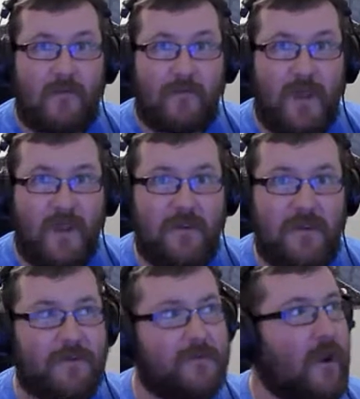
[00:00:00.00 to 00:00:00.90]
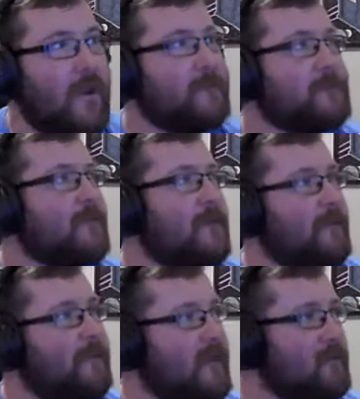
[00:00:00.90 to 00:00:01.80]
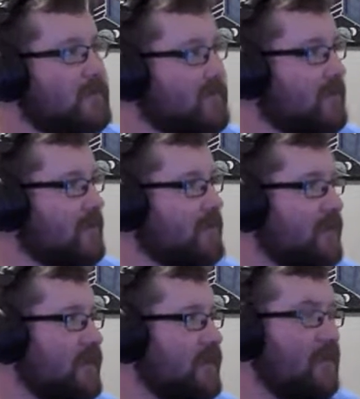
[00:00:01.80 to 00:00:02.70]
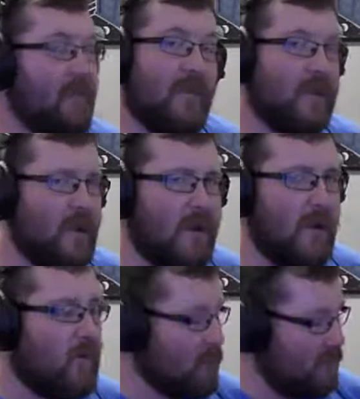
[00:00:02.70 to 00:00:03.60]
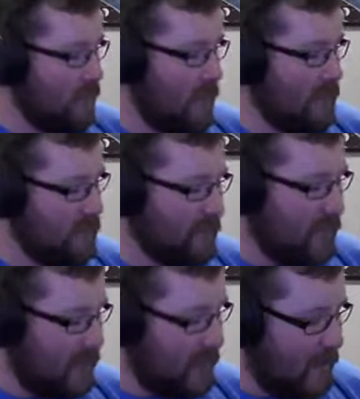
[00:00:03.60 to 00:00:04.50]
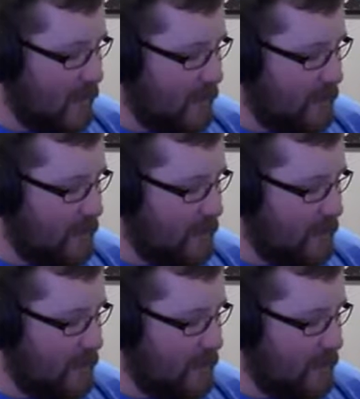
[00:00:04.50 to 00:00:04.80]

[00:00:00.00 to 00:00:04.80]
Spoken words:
big news, right? So I'm gonna see if I can find the article I was reading about.